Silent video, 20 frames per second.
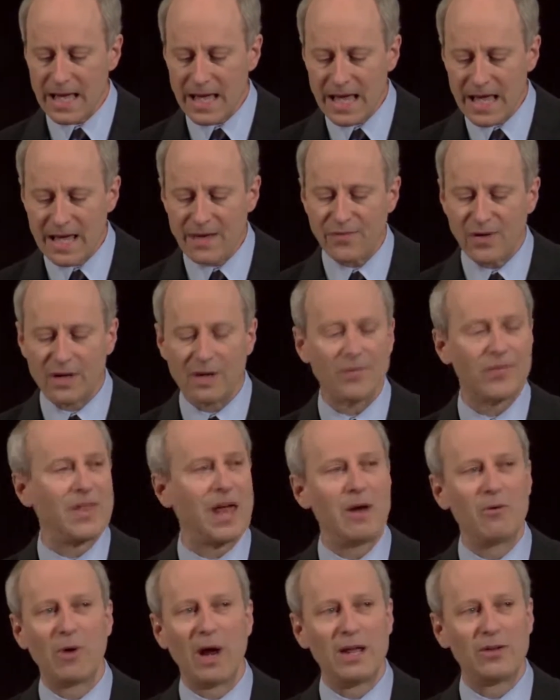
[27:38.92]
even if
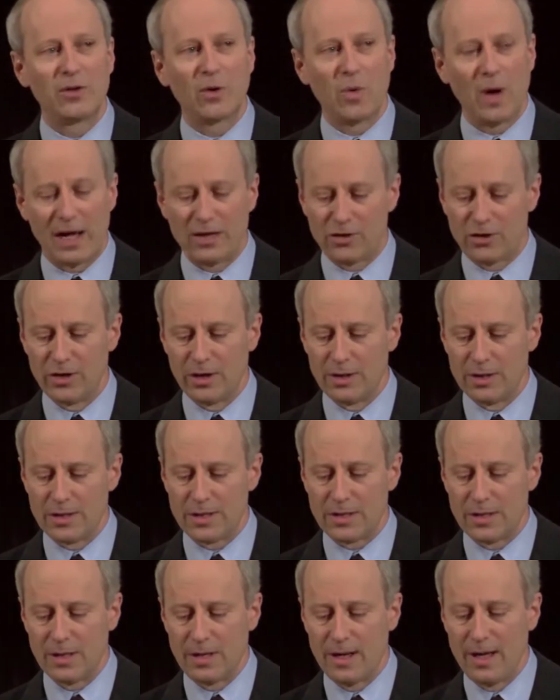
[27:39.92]
they raise
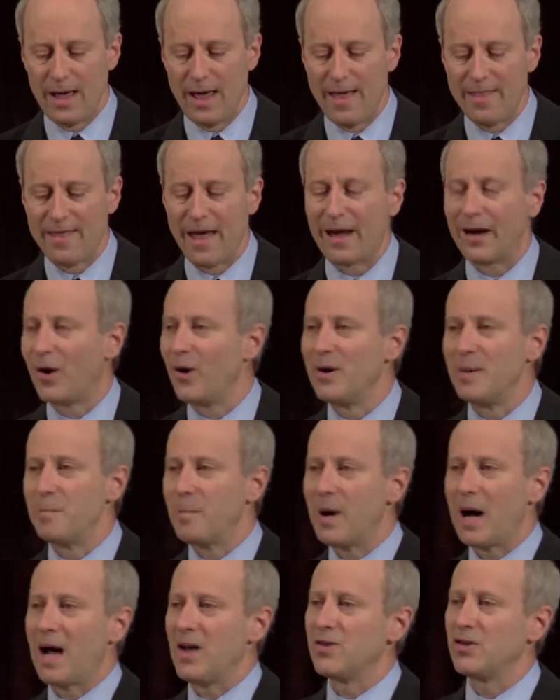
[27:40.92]
questions that are
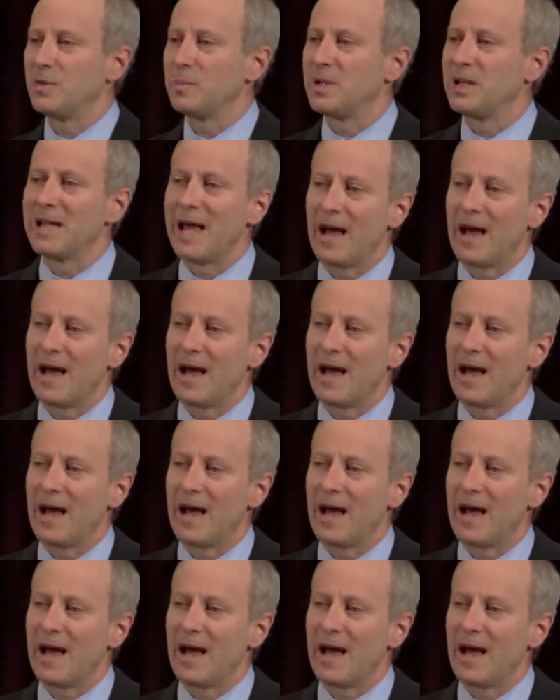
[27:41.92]
impossible